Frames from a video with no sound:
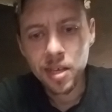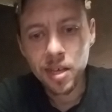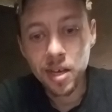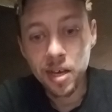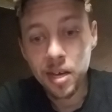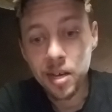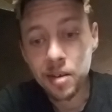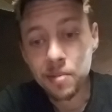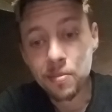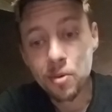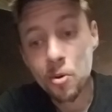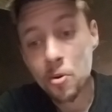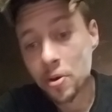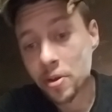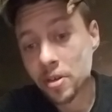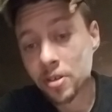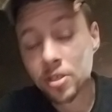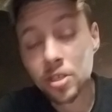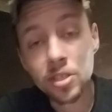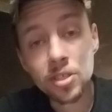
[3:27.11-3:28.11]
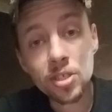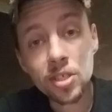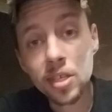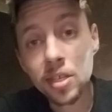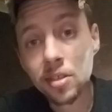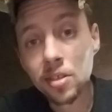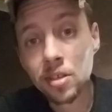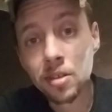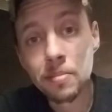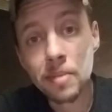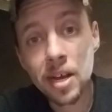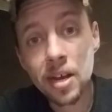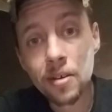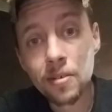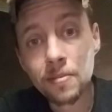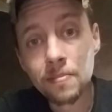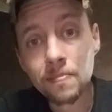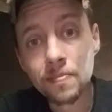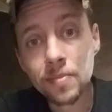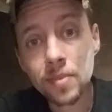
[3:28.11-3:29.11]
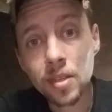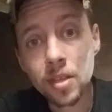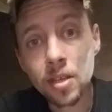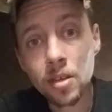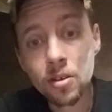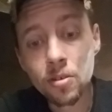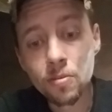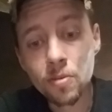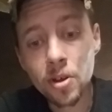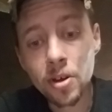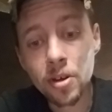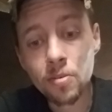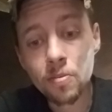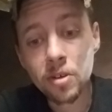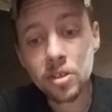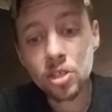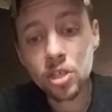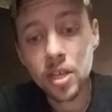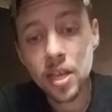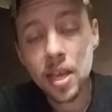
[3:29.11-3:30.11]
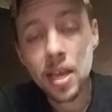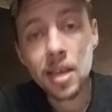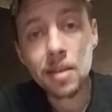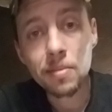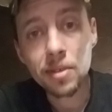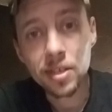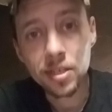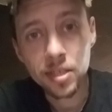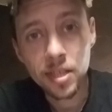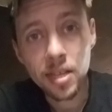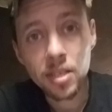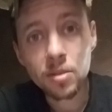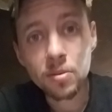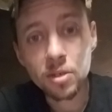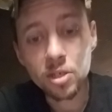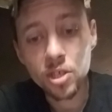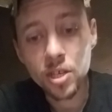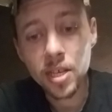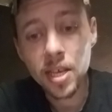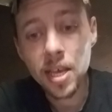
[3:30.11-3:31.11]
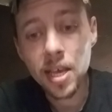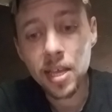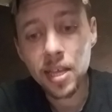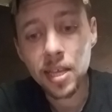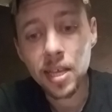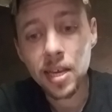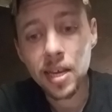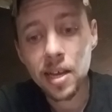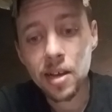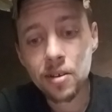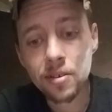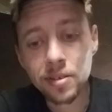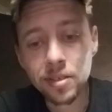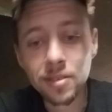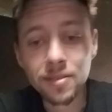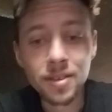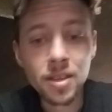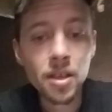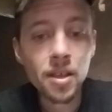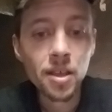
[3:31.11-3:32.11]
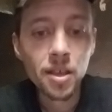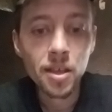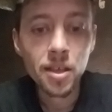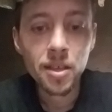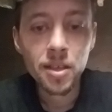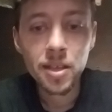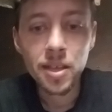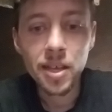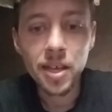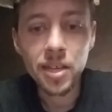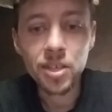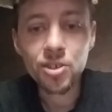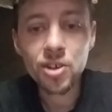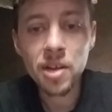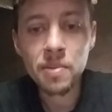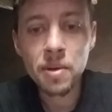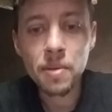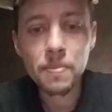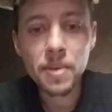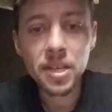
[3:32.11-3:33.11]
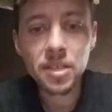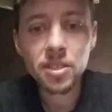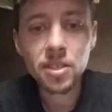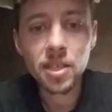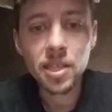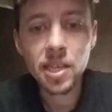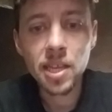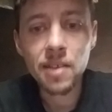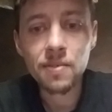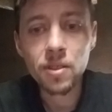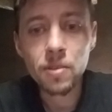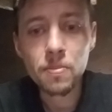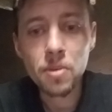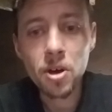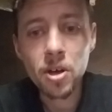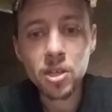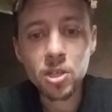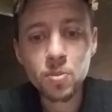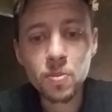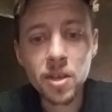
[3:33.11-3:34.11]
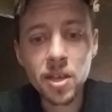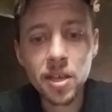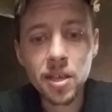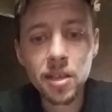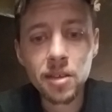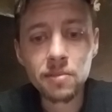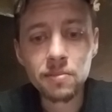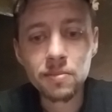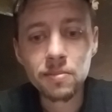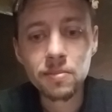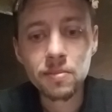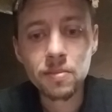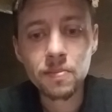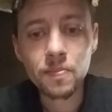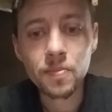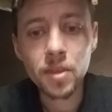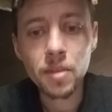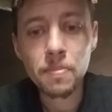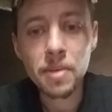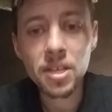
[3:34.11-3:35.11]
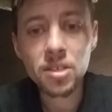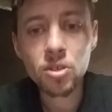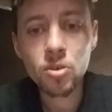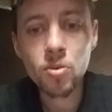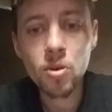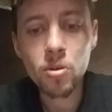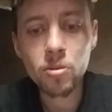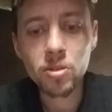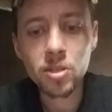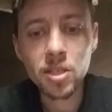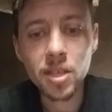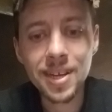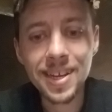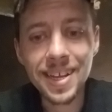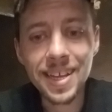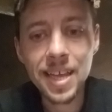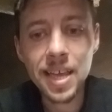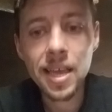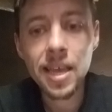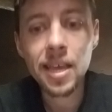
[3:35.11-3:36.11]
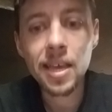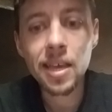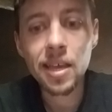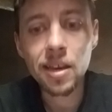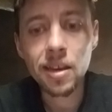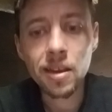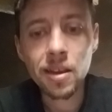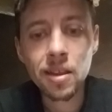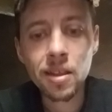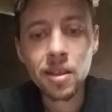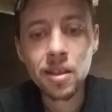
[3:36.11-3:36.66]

Or you're just singling them out, running what you can because that's what you can get out. And I try my best to give the boss man the best quotes that I can